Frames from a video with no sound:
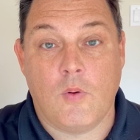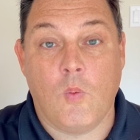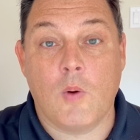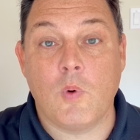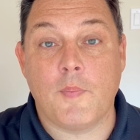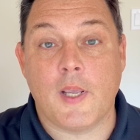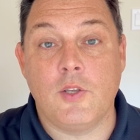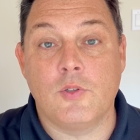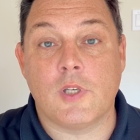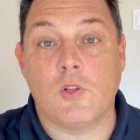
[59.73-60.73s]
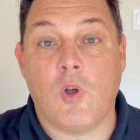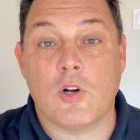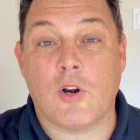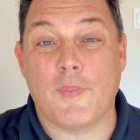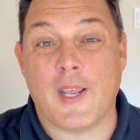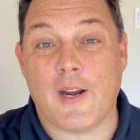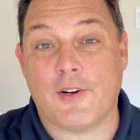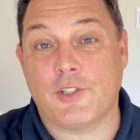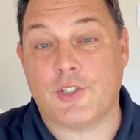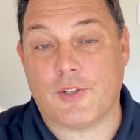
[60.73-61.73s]
One would be using long-term
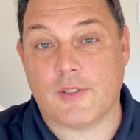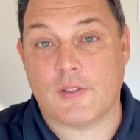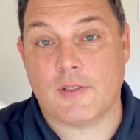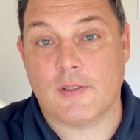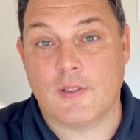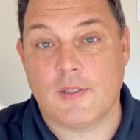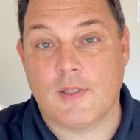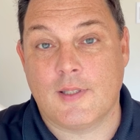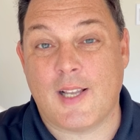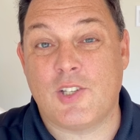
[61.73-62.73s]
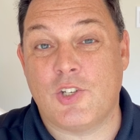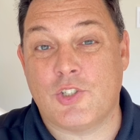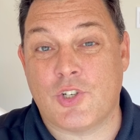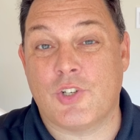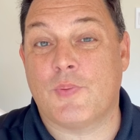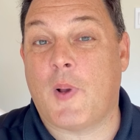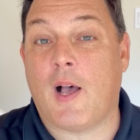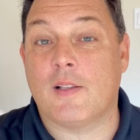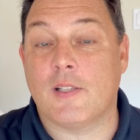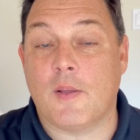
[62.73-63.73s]
care insurance. That's an insurance
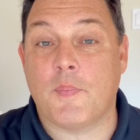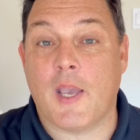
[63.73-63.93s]
policy that